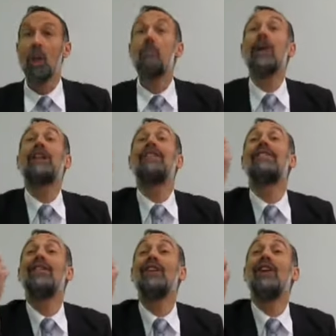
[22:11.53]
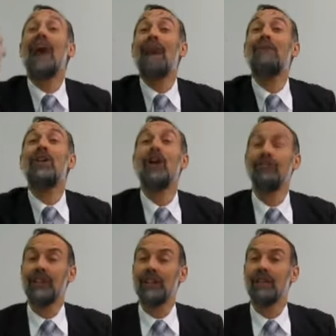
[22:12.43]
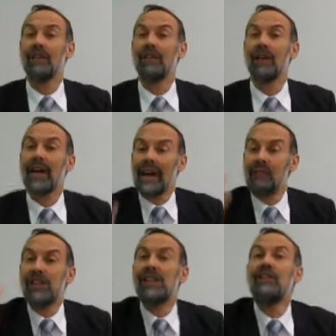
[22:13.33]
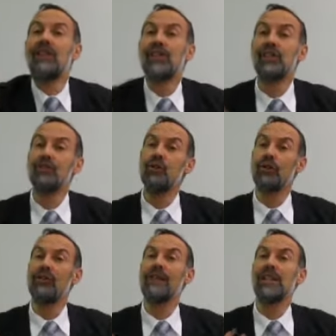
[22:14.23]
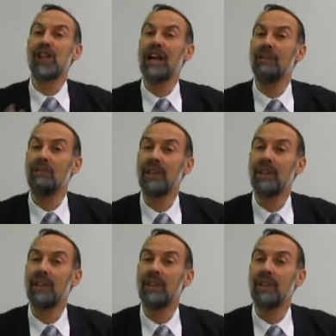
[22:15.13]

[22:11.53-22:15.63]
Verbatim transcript: But I'm a Navi, and I received this nevuah from Hashem.